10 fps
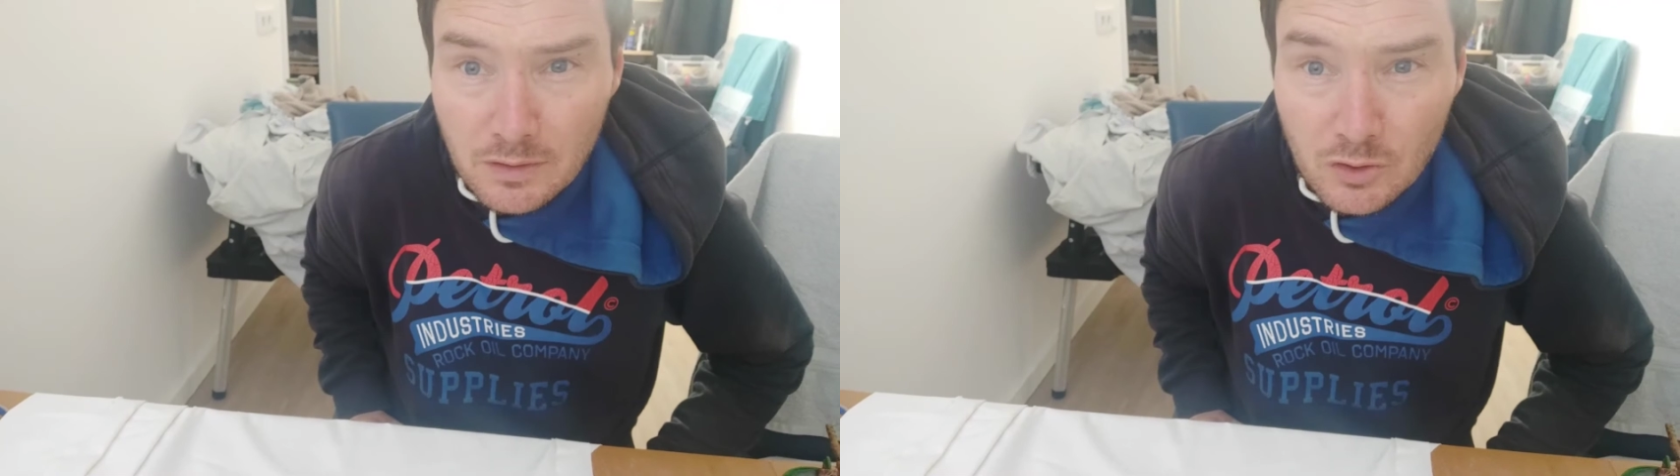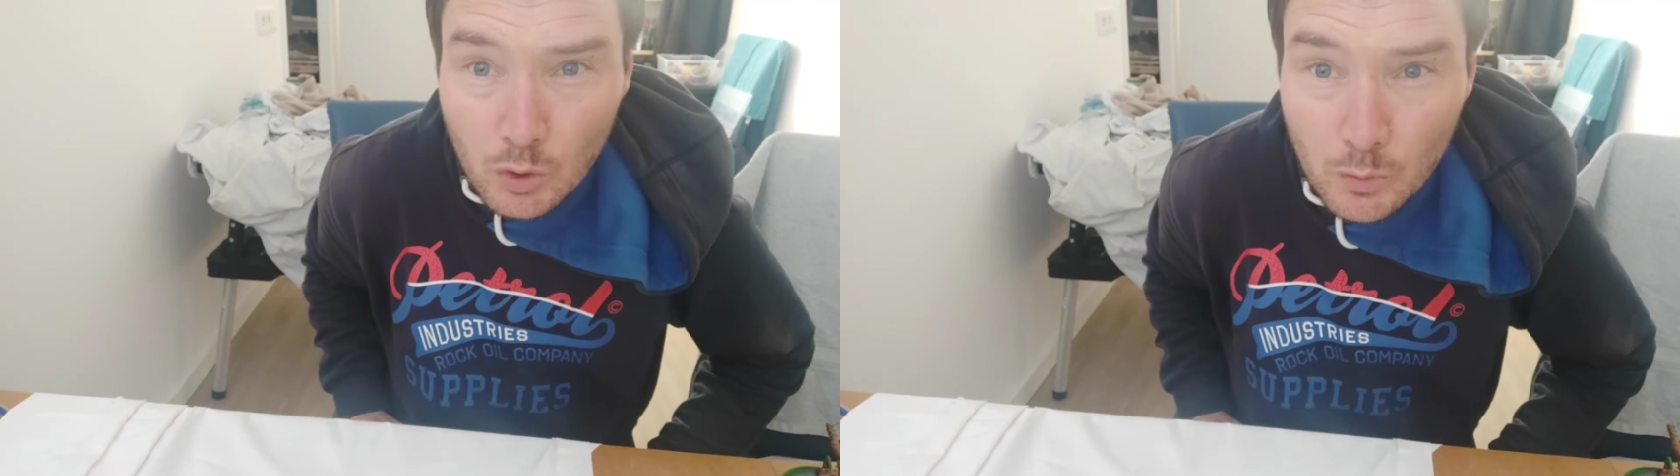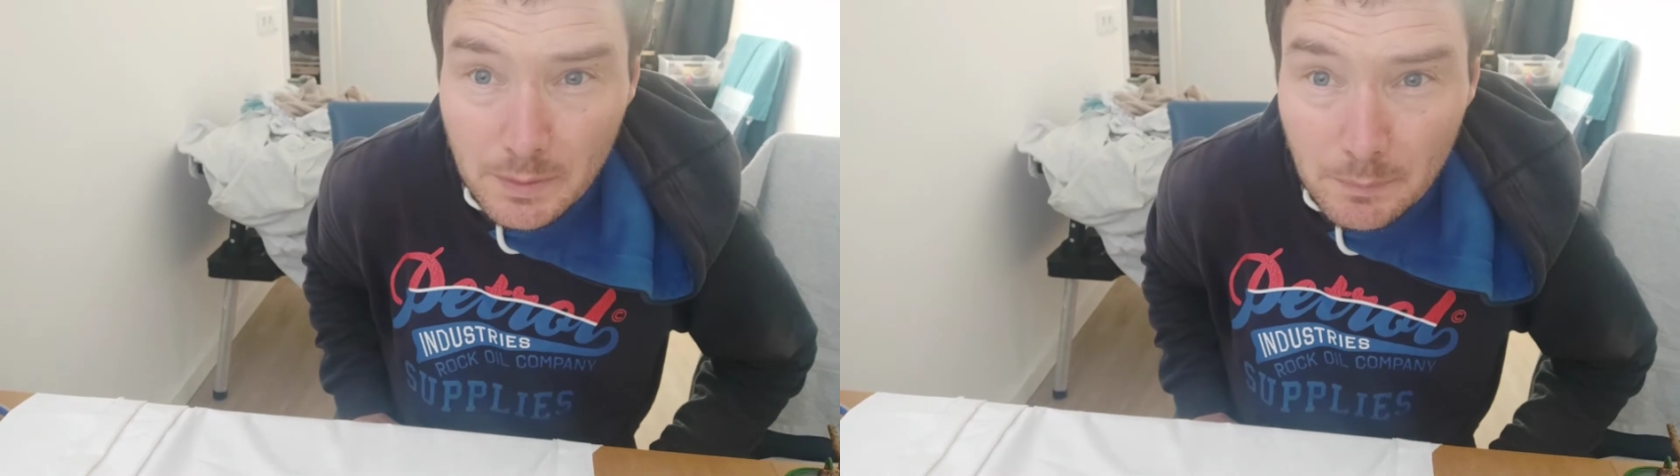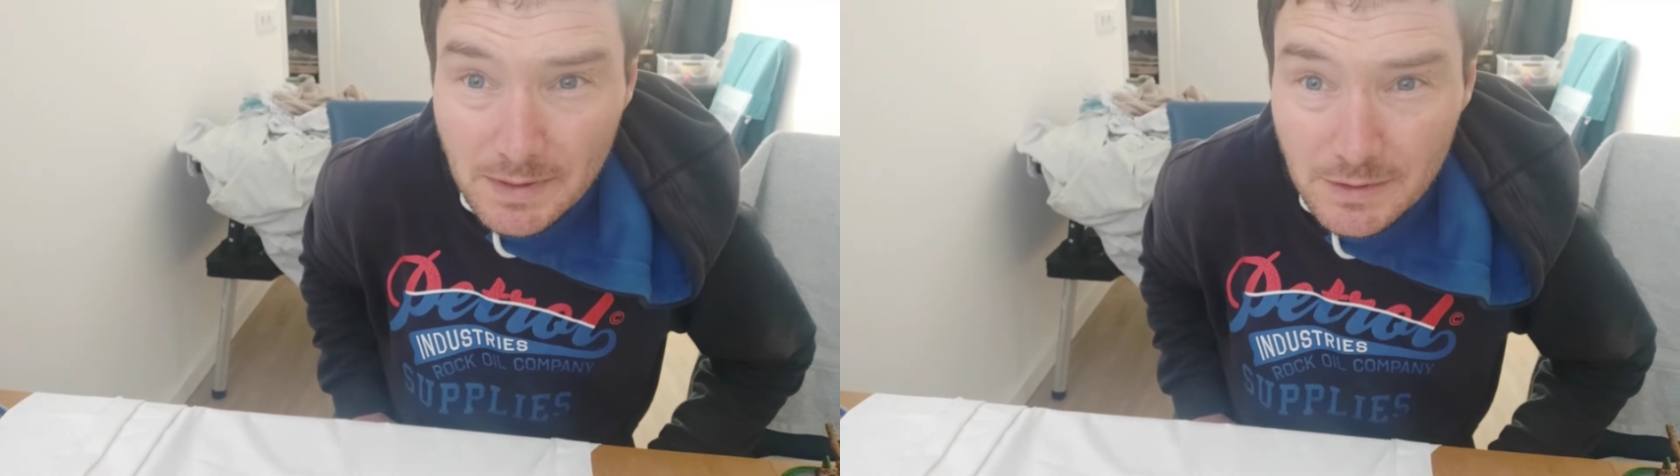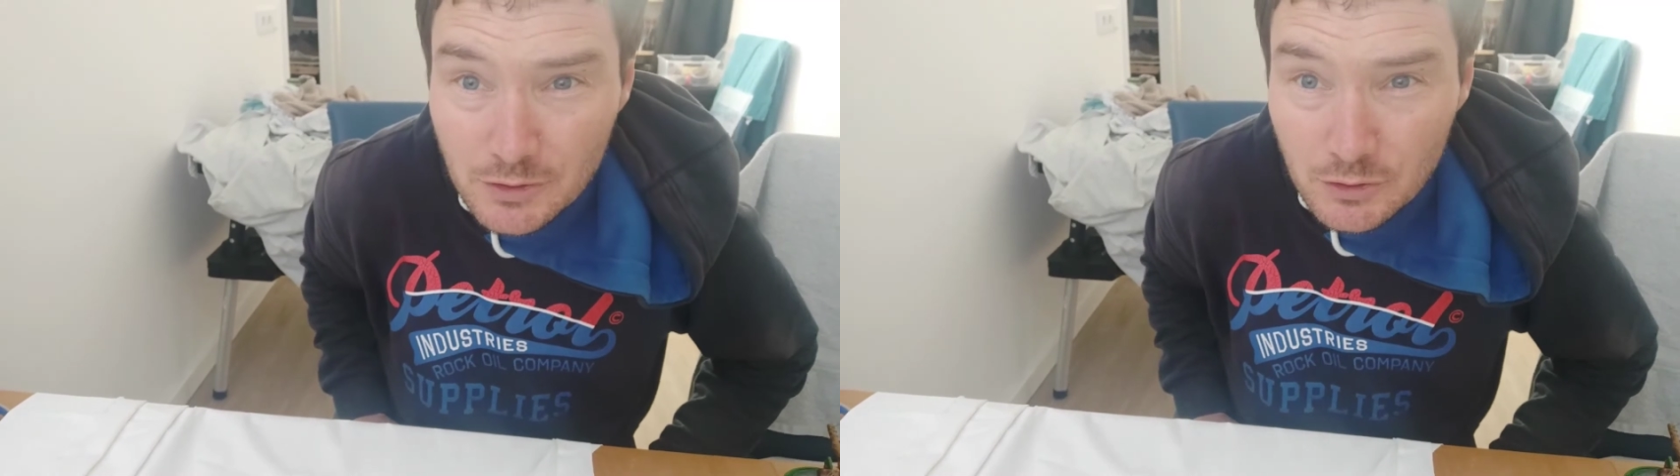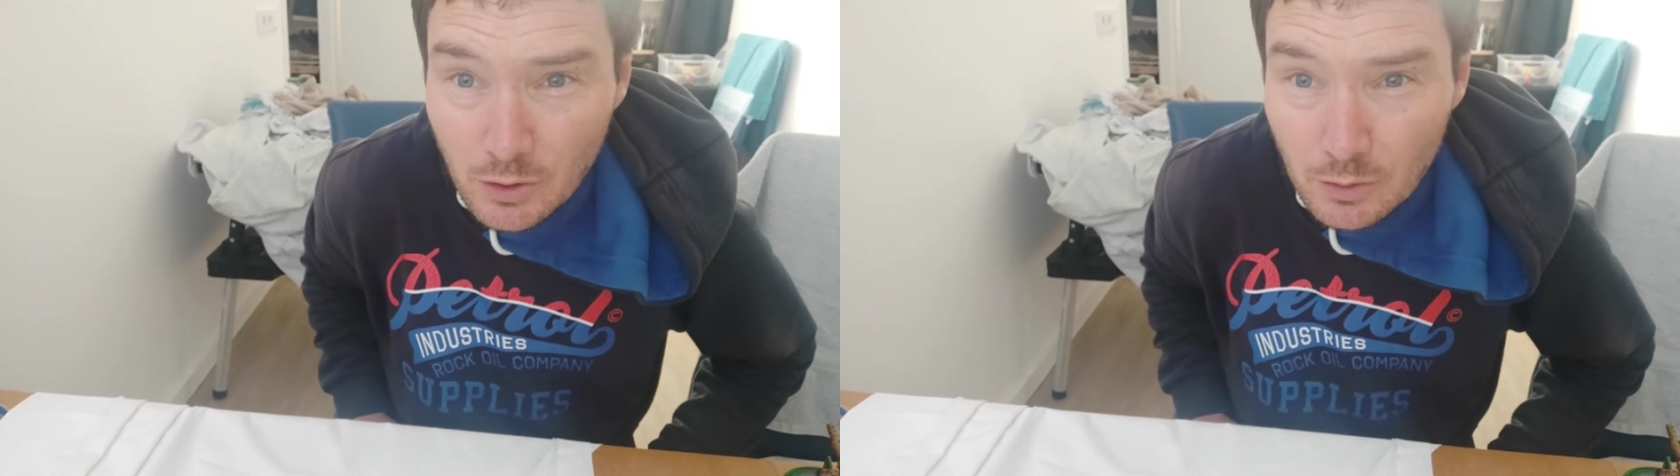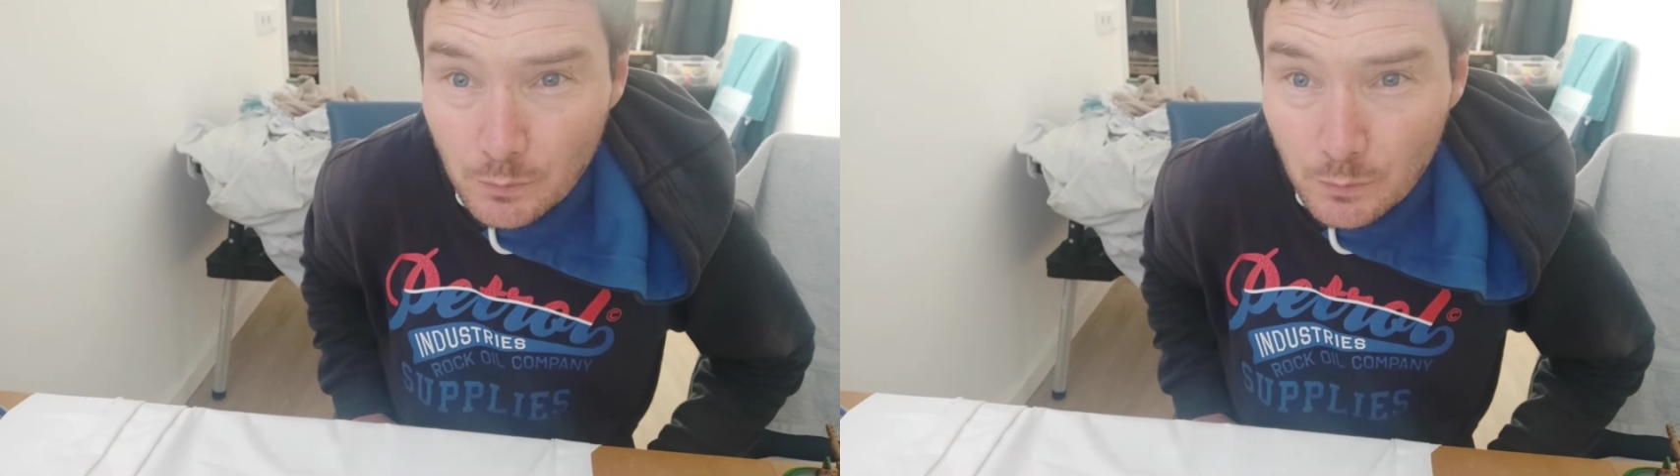So I made a start